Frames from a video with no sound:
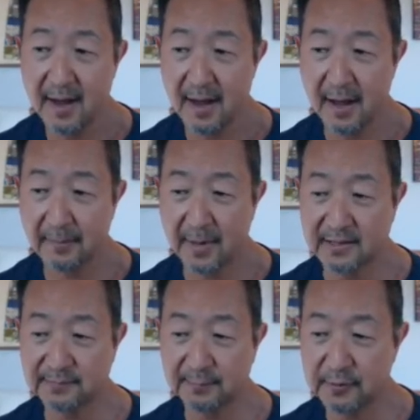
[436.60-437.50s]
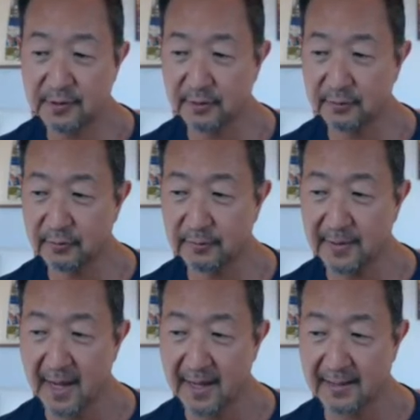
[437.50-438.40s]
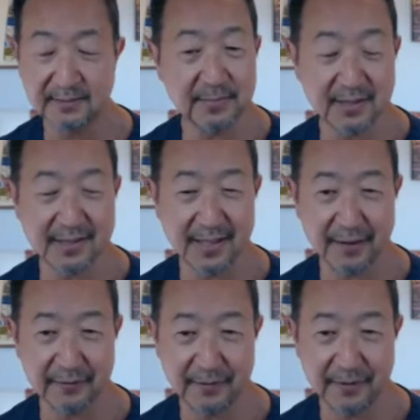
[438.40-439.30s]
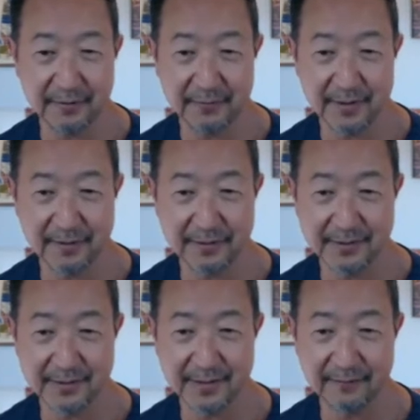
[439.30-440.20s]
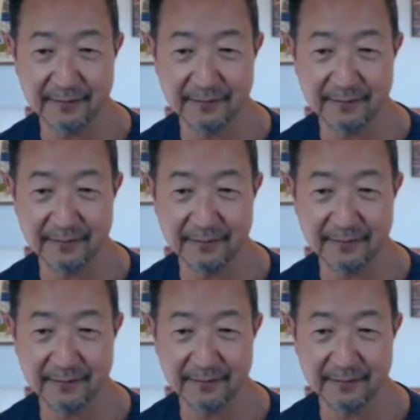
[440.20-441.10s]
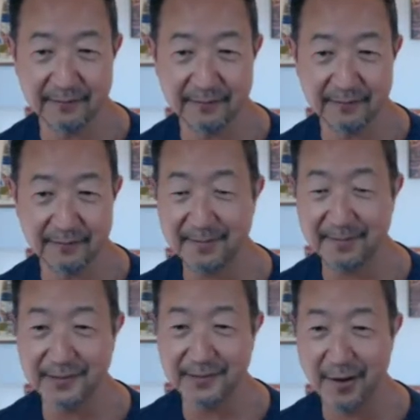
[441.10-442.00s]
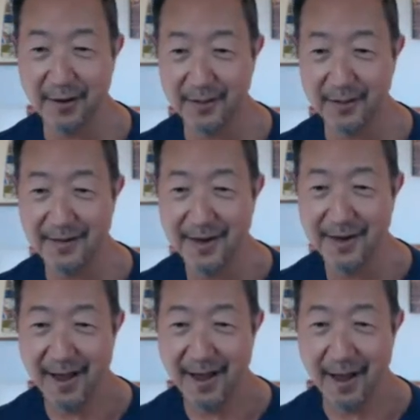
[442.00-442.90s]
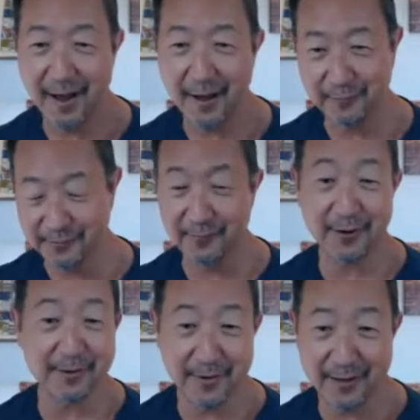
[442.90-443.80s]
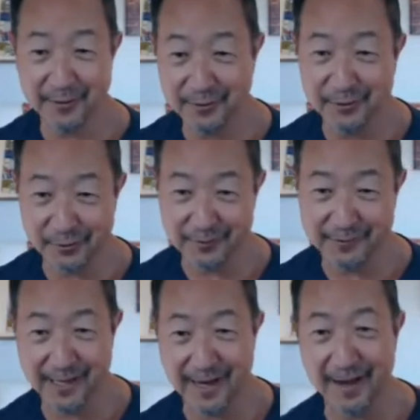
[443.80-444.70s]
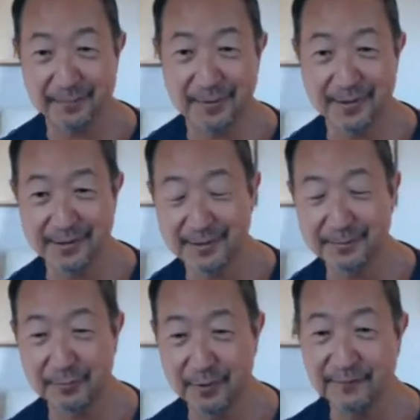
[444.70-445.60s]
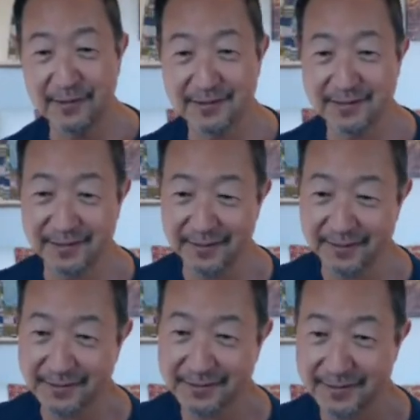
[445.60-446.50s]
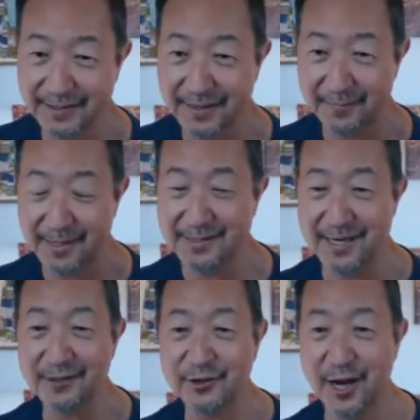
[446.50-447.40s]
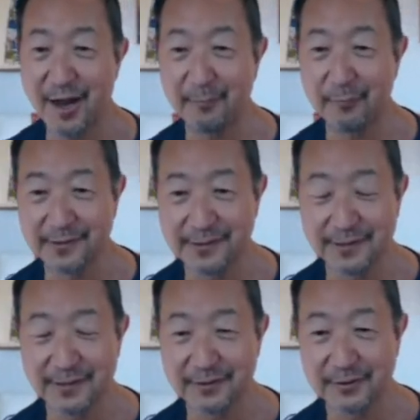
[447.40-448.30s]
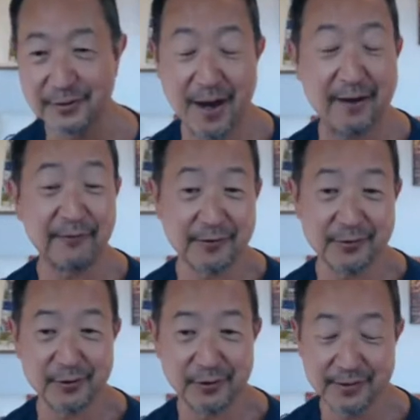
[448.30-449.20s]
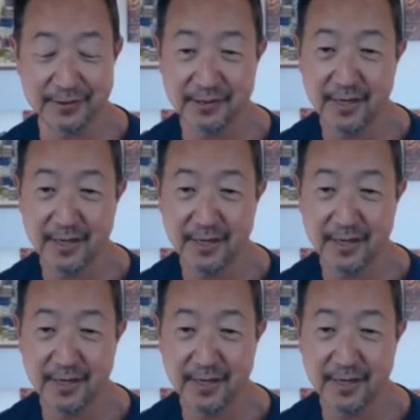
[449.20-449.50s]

I spoke to a group that hasn't been together in 3 years. For many of them, the last time they saw me, I was wearing my insurance hat, because previous to this, my day job was in travel insurance.